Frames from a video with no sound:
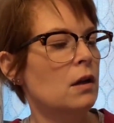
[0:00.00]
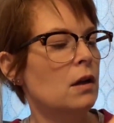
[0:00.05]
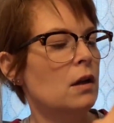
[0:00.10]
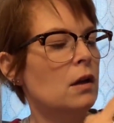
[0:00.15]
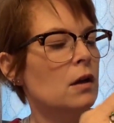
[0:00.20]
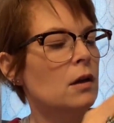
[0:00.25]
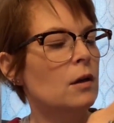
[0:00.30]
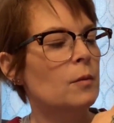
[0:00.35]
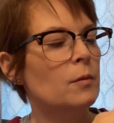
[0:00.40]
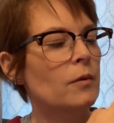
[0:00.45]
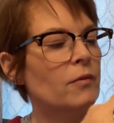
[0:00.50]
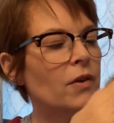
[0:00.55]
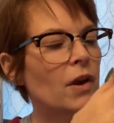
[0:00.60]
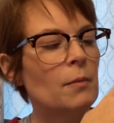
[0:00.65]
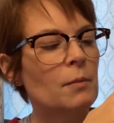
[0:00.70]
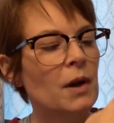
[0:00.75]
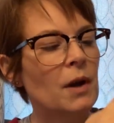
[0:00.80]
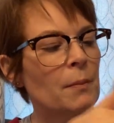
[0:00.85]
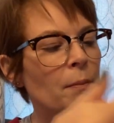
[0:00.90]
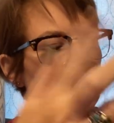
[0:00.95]
Um, I've
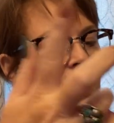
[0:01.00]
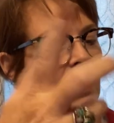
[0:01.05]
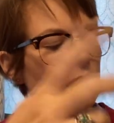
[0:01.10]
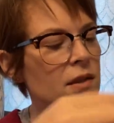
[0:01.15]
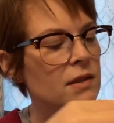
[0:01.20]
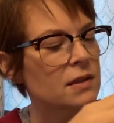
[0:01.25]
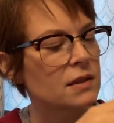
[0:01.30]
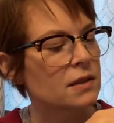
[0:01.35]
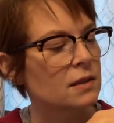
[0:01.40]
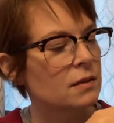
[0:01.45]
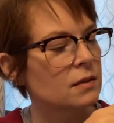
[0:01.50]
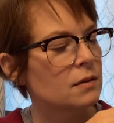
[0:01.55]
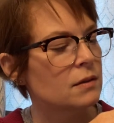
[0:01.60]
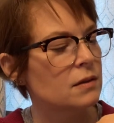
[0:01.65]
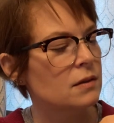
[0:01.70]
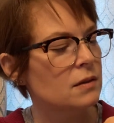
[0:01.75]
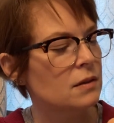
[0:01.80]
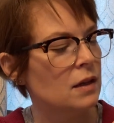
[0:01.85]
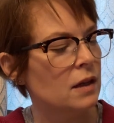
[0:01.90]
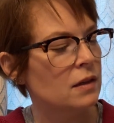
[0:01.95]
got my pins
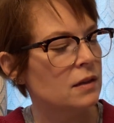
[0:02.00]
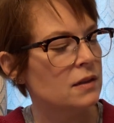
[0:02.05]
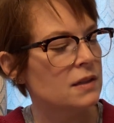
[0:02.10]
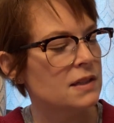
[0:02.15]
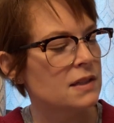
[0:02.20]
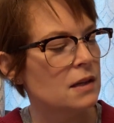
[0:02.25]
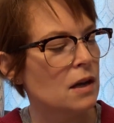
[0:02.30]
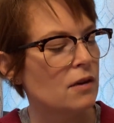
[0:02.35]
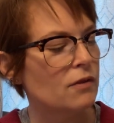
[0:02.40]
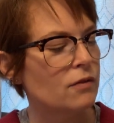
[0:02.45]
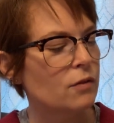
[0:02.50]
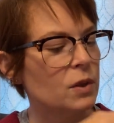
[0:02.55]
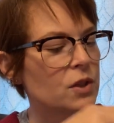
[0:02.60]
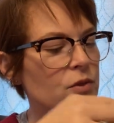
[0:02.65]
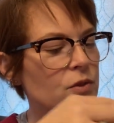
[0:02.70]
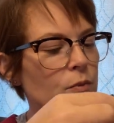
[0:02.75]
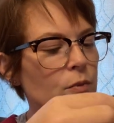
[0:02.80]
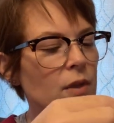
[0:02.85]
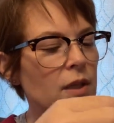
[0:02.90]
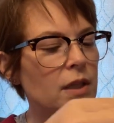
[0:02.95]
and, and stuff,
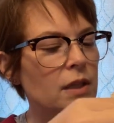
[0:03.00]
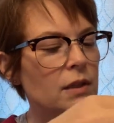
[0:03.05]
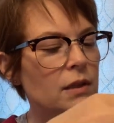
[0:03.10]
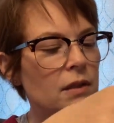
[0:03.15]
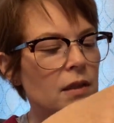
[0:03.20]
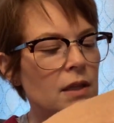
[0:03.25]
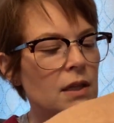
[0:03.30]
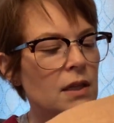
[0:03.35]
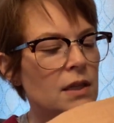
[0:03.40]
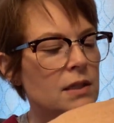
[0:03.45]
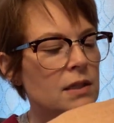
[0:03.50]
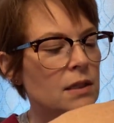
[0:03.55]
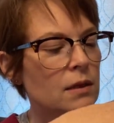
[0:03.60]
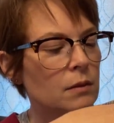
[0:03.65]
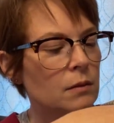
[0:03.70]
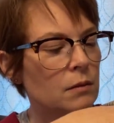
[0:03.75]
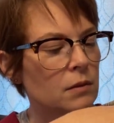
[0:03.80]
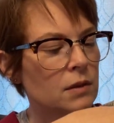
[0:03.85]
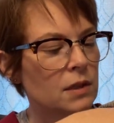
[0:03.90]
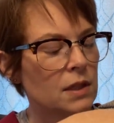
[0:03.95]
which really
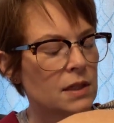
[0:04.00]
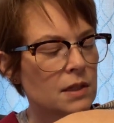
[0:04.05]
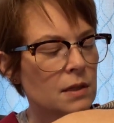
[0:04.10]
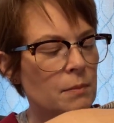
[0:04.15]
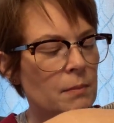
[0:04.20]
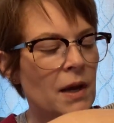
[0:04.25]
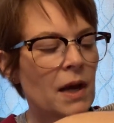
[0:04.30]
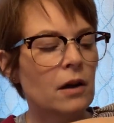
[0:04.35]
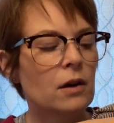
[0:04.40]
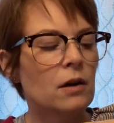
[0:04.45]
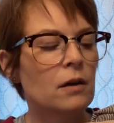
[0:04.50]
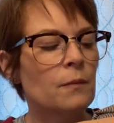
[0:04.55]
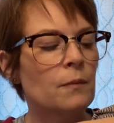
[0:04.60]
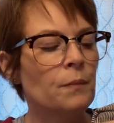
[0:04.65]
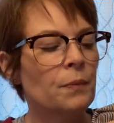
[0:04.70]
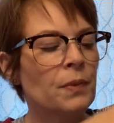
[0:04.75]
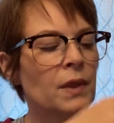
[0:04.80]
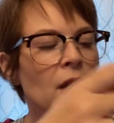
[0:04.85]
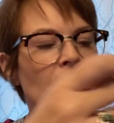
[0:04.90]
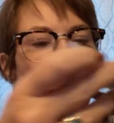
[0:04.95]
isn't, doesn't matter.
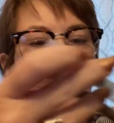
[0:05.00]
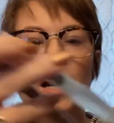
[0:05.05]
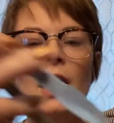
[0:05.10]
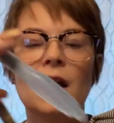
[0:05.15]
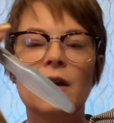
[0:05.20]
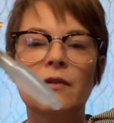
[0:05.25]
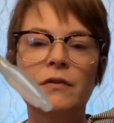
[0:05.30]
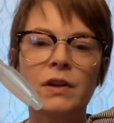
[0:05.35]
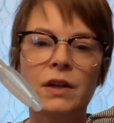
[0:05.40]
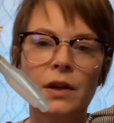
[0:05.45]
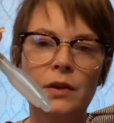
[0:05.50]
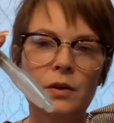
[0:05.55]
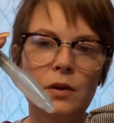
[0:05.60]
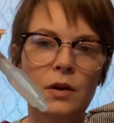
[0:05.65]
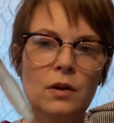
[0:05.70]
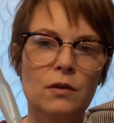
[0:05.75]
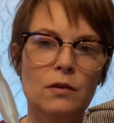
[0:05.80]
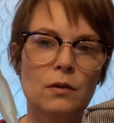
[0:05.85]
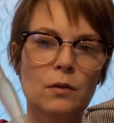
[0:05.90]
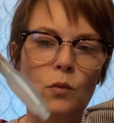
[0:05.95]
I have
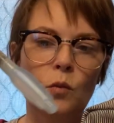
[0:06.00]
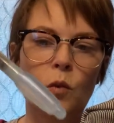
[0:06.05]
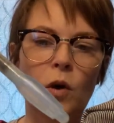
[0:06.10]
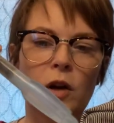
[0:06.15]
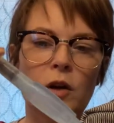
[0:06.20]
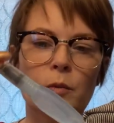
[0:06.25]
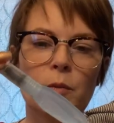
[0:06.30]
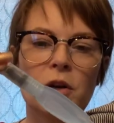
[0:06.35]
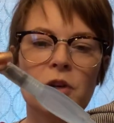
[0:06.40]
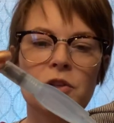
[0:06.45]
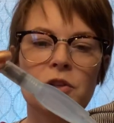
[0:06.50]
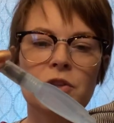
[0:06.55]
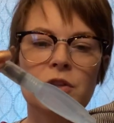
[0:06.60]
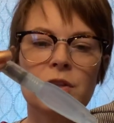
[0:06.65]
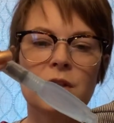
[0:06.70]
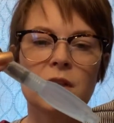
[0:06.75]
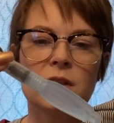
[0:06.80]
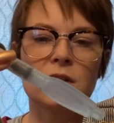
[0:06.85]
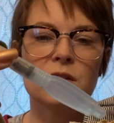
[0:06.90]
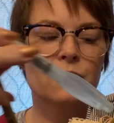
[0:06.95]
another water brush
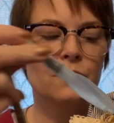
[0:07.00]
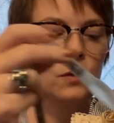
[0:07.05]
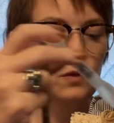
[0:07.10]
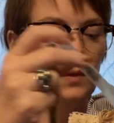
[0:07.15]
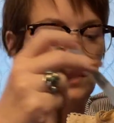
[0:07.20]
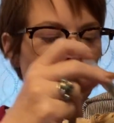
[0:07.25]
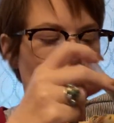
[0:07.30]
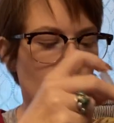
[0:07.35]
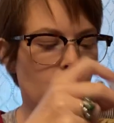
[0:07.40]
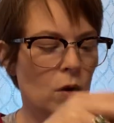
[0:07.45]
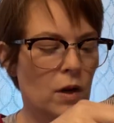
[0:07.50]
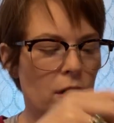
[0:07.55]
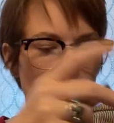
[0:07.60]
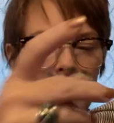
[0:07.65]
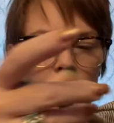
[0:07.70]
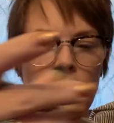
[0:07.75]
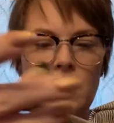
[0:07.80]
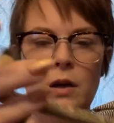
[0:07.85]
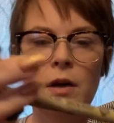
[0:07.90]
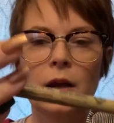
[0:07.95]
that's full of
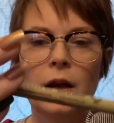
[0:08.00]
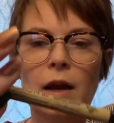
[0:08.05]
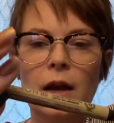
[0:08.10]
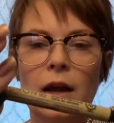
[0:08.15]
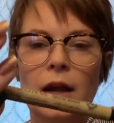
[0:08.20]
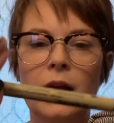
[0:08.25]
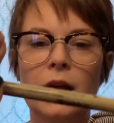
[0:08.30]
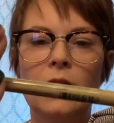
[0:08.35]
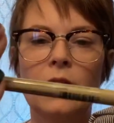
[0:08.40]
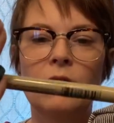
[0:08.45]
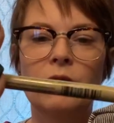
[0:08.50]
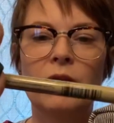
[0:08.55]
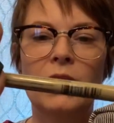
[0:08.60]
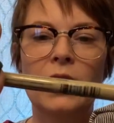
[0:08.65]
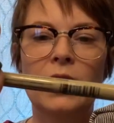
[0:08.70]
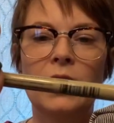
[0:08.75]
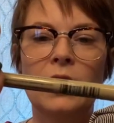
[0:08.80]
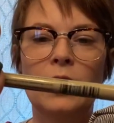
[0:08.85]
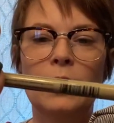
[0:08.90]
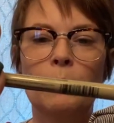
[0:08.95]
water. I have
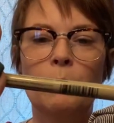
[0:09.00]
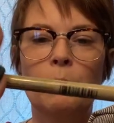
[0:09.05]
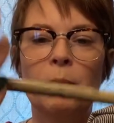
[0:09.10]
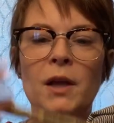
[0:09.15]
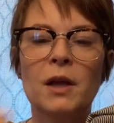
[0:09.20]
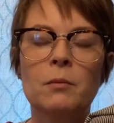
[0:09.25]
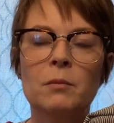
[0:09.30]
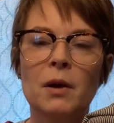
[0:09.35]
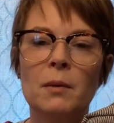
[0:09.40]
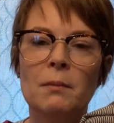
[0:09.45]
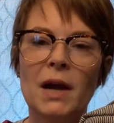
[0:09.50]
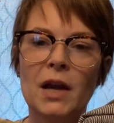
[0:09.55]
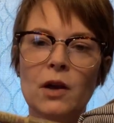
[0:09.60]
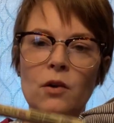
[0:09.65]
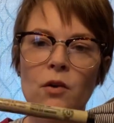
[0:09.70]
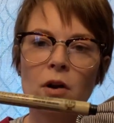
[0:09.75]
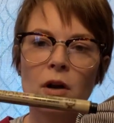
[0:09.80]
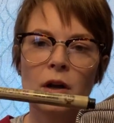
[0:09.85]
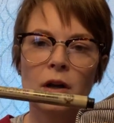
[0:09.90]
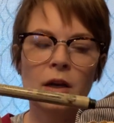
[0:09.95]
a Pigma
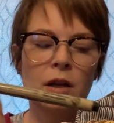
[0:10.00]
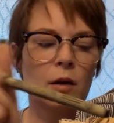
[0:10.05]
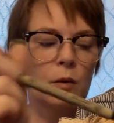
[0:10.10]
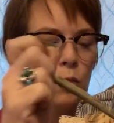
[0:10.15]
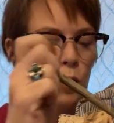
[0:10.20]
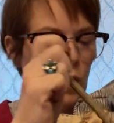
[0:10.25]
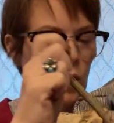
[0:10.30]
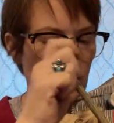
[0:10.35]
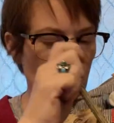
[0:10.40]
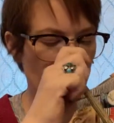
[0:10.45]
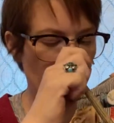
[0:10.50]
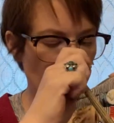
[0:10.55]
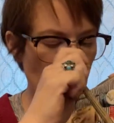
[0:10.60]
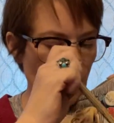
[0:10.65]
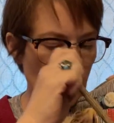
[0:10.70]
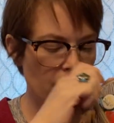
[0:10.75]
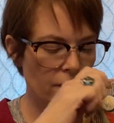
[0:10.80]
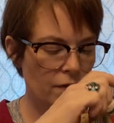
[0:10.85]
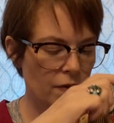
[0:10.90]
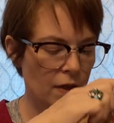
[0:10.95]
Micron and a point
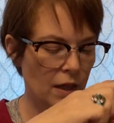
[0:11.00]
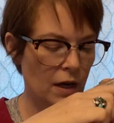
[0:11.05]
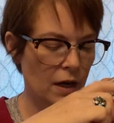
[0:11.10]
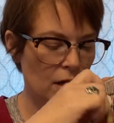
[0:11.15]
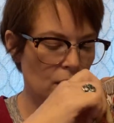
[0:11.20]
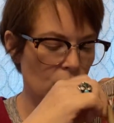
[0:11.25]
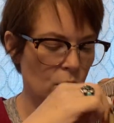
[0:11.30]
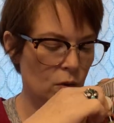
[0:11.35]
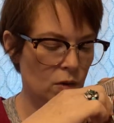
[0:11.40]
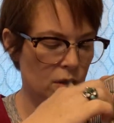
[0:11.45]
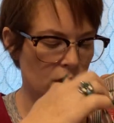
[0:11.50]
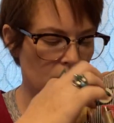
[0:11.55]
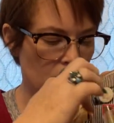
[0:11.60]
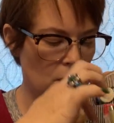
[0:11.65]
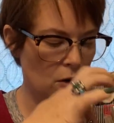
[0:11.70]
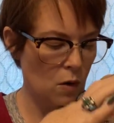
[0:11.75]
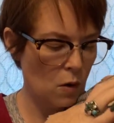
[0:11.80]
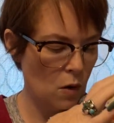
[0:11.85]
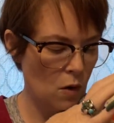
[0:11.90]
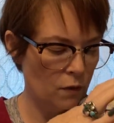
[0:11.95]
five that I use to
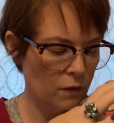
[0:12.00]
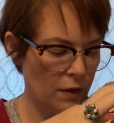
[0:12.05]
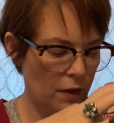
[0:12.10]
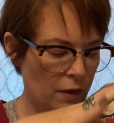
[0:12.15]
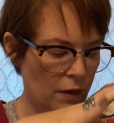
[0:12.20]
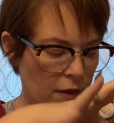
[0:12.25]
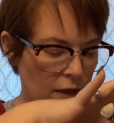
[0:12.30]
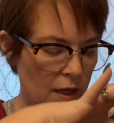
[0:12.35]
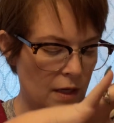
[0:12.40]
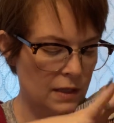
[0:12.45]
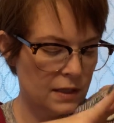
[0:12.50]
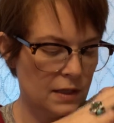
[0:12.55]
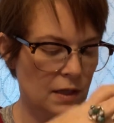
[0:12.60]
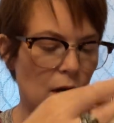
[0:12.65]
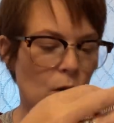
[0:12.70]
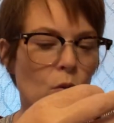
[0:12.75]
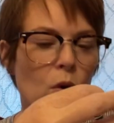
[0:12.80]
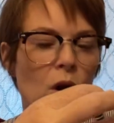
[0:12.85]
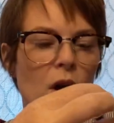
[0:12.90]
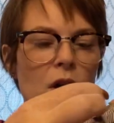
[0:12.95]
go over the things that
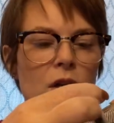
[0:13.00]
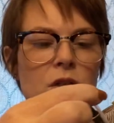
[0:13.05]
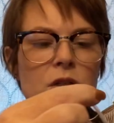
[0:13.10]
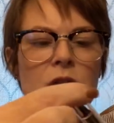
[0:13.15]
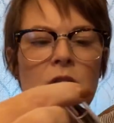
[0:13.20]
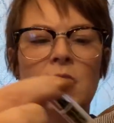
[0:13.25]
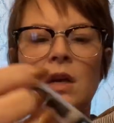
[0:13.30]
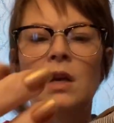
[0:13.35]
I wash